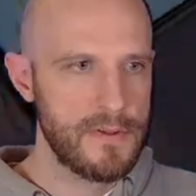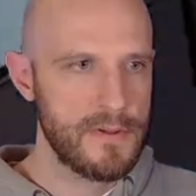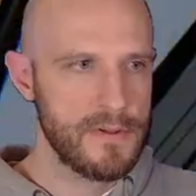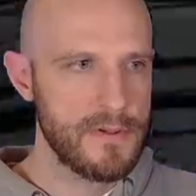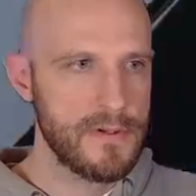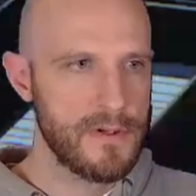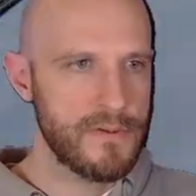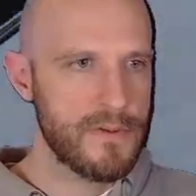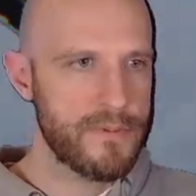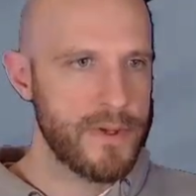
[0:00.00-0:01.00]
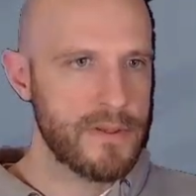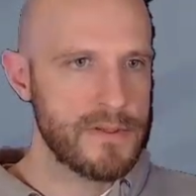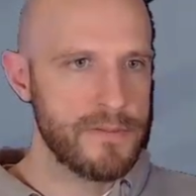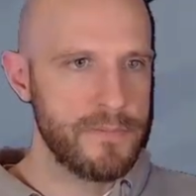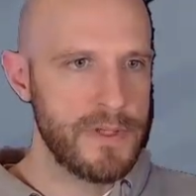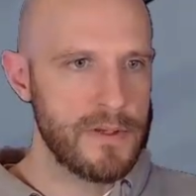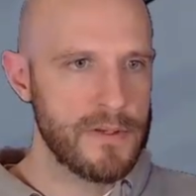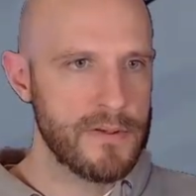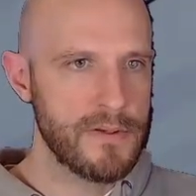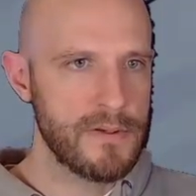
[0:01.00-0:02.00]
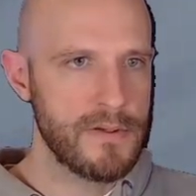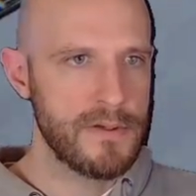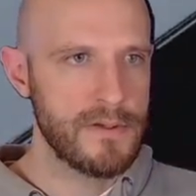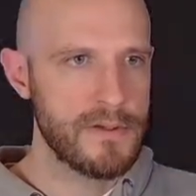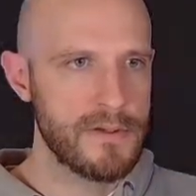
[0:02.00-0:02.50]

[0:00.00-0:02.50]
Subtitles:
I don't expect there to be anything here.